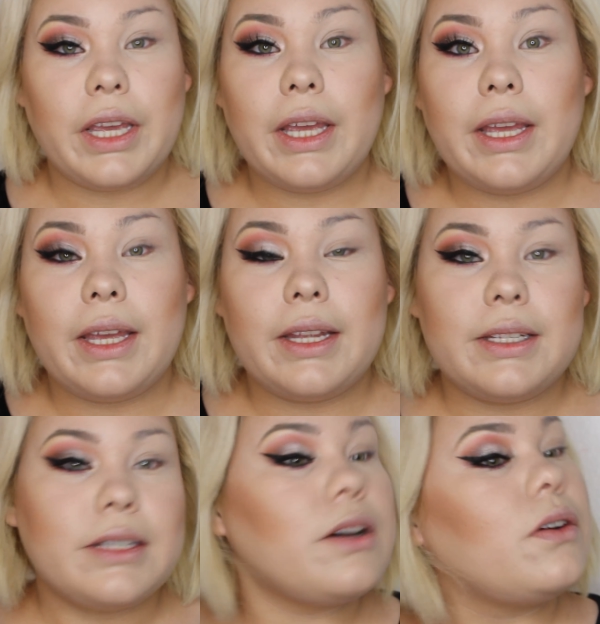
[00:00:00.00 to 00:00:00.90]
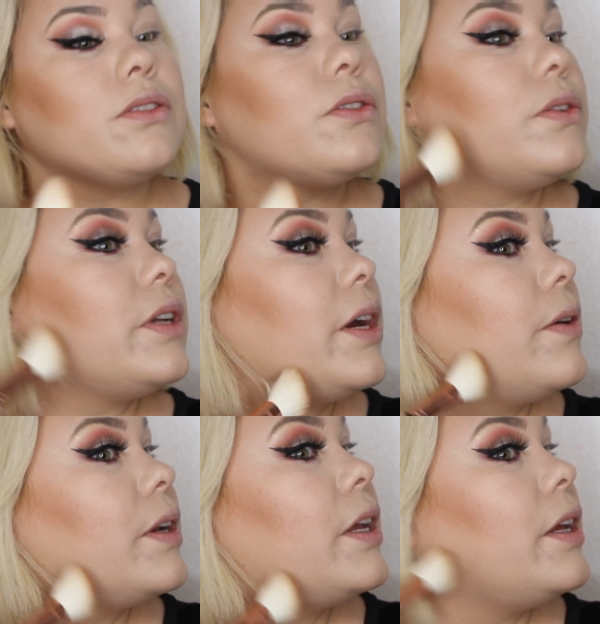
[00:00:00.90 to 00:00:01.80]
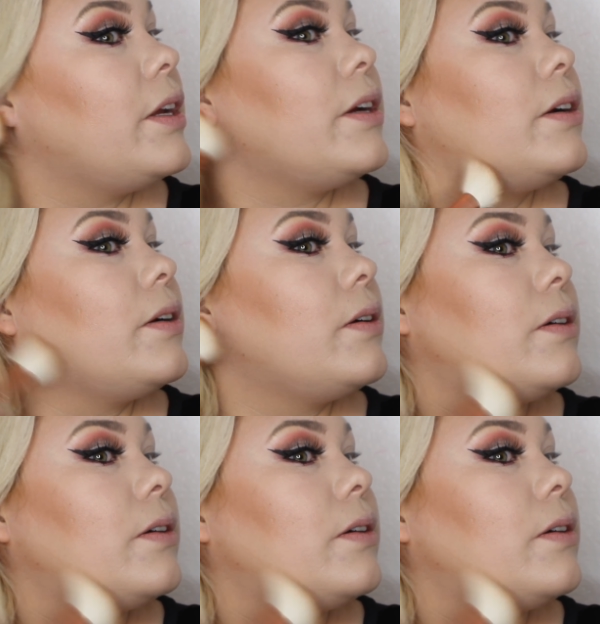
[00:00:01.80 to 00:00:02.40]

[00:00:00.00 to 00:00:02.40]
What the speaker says: And also down here,